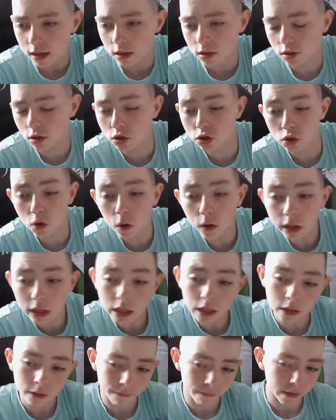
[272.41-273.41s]
So you're
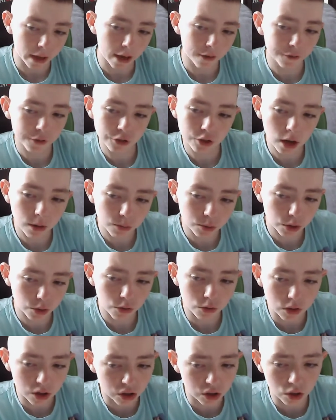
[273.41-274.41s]
talking, if he travels
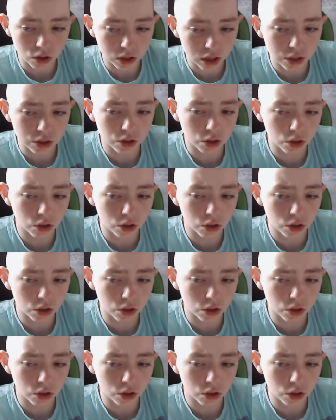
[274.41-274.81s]
out on this